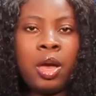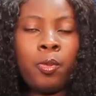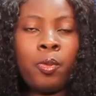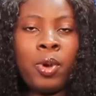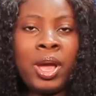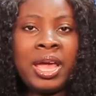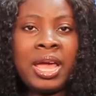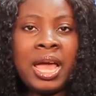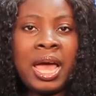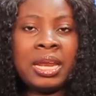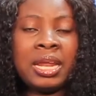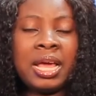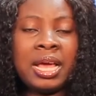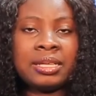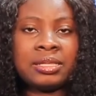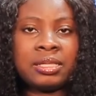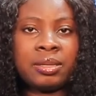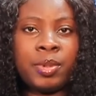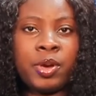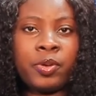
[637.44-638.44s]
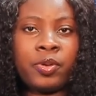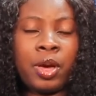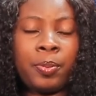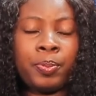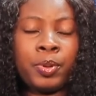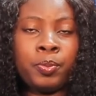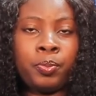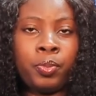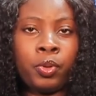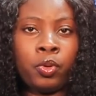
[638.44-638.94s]
Wait, any answer make up
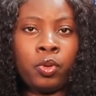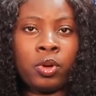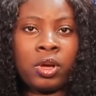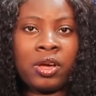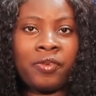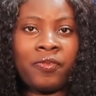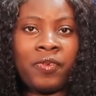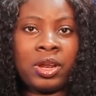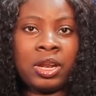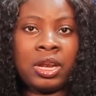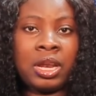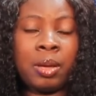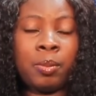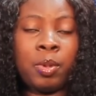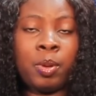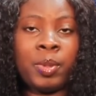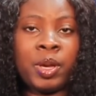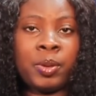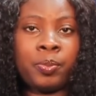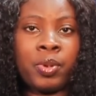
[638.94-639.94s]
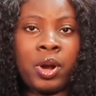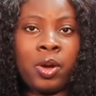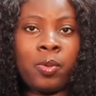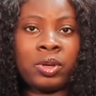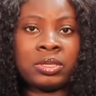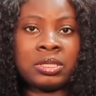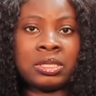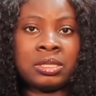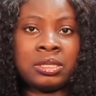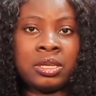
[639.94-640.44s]
in Poloo ka fan and I'm a Mcbrown
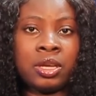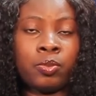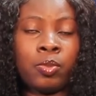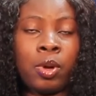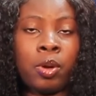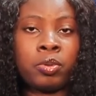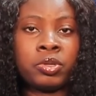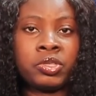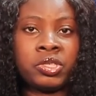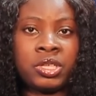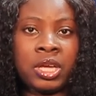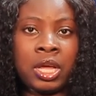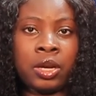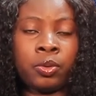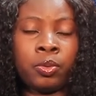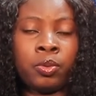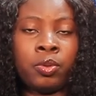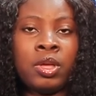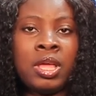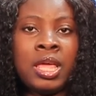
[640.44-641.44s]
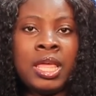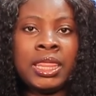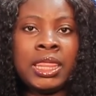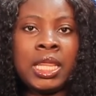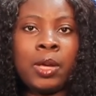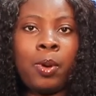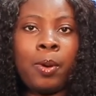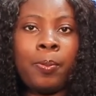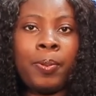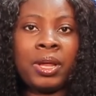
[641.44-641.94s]
once a saying, Mako Shiano,
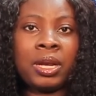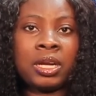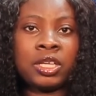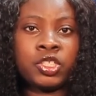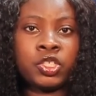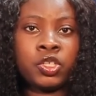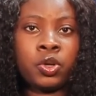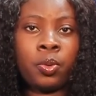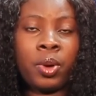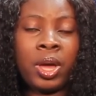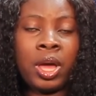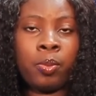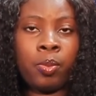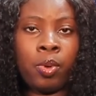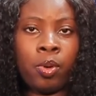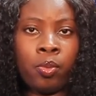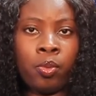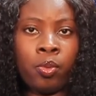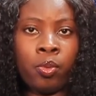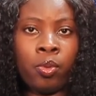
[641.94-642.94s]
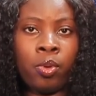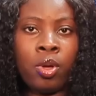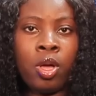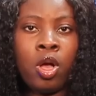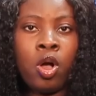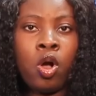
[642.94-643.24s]
now a panacho ever home.